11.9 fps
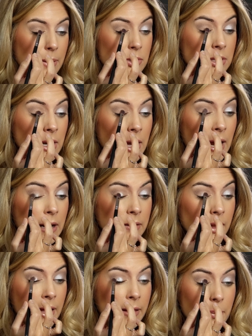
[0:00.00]
just going to kind of
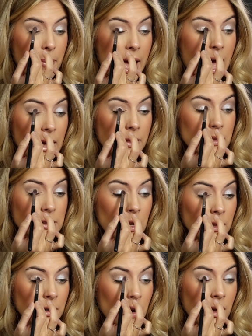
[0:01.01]
lightly pack this
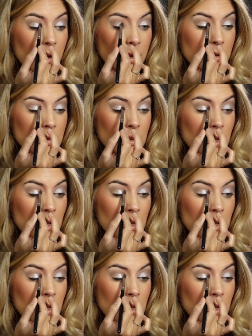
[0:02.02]
color on.